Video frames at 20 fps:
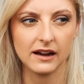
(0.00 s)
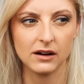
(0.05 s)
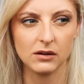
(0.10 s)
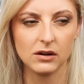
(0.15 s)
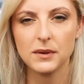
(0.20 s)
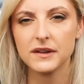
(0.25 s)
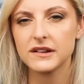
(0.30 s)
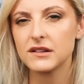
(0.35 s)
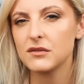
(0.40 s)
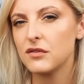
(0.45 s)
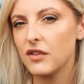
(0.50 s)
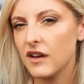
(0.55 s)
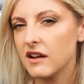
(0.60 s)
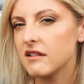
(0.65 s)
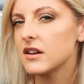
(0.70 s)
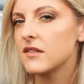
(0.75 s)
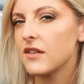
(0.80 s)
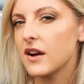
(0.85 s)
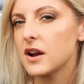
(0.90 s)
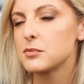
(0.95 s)
now, but there's some
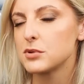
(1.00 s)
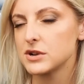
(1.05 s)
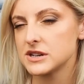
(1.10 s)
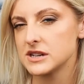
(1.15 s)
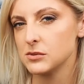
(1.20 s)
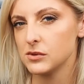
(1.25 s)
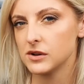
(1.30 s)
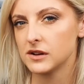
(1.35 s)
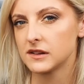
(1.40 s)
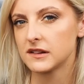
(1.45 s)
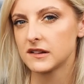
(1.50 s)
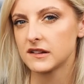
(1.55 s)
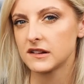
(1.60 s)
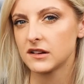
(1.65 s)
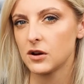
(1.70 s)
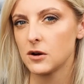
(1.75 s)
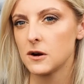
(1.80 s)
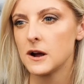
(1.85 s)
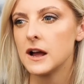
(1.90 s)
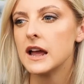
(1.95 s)
very pretty ones.
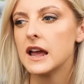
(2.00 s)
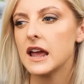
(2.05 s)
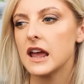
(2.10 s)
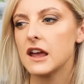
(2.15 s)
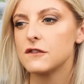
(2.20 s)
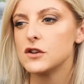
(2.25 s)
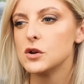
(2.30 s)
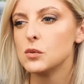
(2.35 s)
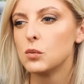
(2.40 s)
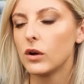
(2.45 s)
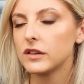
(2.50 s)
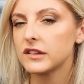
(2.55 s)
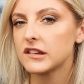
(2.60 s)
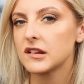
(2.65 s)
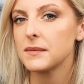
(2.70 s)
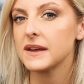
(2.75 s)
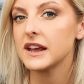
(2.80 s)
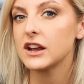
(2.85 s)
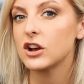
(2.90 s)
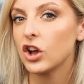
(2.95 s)
So if you want
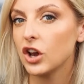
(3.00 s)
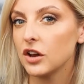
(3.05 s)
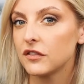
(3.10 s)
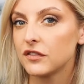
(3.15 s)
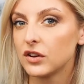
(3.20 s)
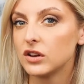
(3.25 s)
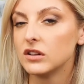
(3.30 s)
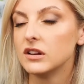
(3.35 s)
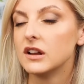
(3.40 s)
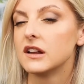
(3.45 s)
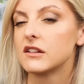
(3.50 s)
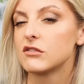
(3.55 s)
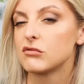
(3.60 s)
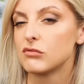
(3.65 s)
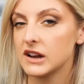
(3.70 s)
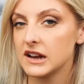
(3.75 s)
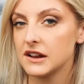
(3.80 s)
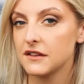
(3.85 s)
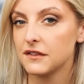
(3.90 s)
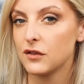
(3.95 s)
something colourful, it's
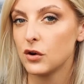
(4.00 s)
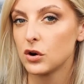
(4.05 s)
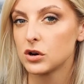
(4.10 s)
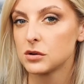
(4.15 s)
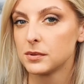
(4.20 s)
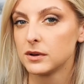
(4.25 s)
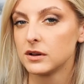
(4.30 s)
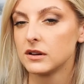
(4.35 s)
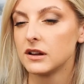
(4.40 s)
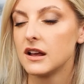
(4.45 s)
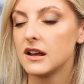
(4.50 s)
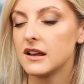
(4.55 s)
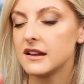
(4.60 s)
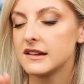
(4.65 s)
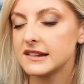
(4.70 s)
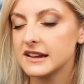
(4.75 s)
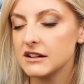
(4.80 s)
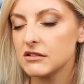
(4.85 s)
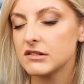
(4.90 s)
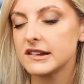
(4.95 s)
really affordable.
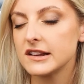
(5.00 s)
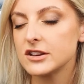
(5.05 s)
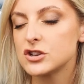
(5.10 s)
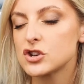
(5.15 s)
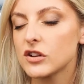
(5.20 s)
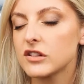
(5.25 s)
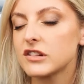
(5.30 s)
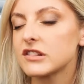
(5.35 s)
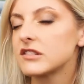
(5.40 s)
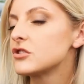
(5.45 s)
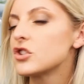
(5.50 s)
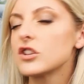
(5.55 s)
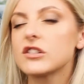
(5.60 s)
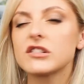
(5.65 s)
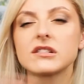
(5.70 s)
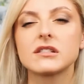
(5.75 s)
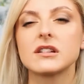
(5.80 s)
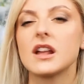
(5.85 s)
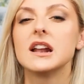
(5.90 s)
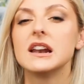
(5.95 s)
Seriously,
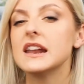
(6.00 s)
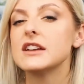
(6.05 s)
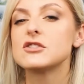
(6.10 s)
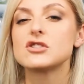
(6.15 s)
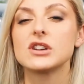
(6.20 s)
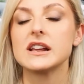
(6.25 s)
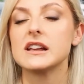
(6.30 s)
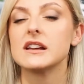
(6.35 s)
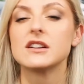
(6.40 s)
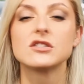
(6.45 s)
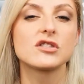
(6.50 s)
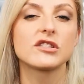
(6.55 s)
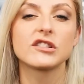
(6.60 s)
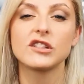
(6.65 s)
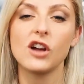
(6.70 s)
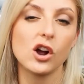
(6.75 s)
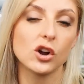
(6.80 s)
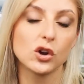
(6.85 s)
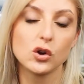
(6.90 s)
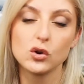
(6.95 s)
just literally
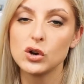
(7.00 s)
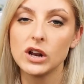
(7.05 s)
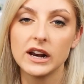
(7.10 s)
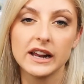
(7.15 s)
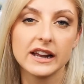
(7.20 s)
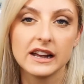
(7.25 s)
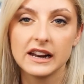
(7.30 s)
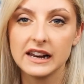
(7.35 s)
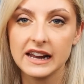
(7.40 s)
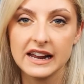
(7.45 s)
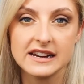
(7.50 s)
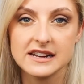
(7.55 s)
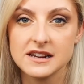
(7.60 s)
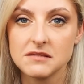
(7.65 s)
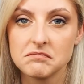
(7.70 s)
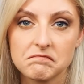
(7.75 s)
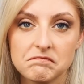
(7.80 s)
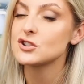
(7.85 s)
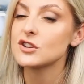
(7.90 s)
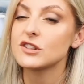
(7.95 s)
start Googling
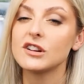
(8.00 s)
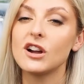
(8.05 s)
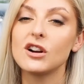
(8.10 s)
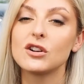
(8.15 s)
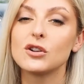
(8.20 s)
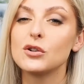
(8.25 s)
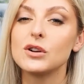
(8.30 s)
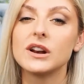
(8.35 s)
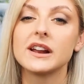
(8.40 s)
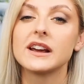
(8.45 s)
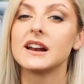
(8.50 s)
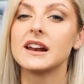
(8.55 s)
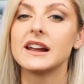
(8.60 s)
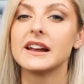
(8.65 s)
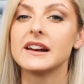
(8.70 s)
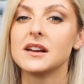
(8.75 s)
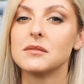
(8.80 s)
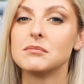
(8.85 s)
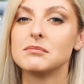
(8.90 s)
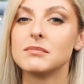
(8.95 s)
caladium. Just start Googling
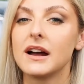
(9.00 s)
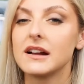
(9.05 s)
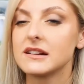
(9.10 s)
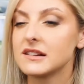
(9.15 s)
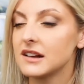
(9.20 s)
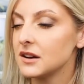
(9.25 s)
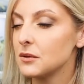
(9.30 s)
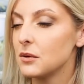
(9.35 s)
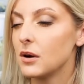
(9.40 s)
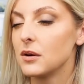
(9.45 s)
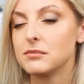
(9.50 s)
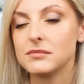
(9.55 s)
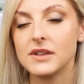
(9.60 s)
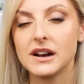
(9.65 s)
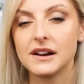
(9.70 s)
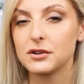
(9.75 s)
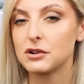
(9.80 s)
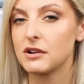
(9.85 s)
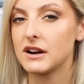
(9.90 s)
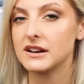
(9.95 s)
caladium. I tell you what,
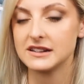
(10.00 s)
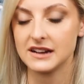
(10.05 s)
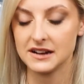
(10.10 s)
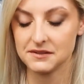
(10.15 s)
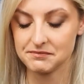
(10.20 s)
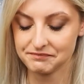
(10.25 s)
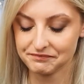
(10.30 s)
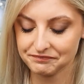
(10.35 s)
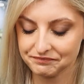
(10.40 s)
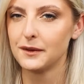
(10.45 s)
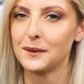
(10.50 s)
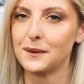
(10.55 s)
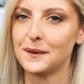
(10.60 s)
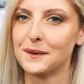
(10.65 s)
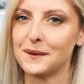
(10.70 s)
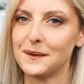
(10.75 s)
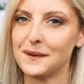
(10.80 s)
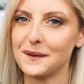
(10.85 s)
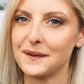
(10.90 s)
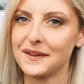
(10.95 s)
you'll have a great time.
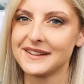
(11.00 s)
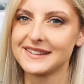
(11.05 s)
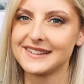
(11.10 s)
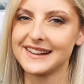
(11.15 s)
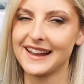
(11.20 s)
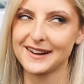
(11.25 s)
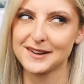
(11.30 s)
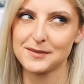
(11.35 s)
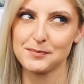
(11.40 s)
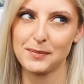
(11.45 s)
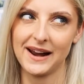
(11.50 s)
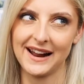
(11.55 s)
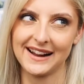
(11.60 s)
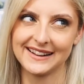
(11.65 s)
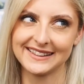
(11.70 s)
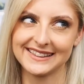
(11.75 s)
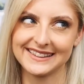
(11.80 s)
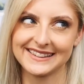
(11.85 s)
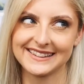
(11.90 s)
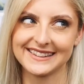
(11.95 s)
Oh, this next
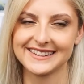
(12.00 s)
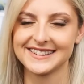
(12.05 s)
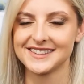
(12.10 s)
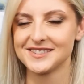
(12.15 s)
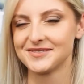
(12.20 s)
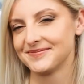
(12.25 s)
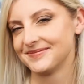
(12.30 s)
plant.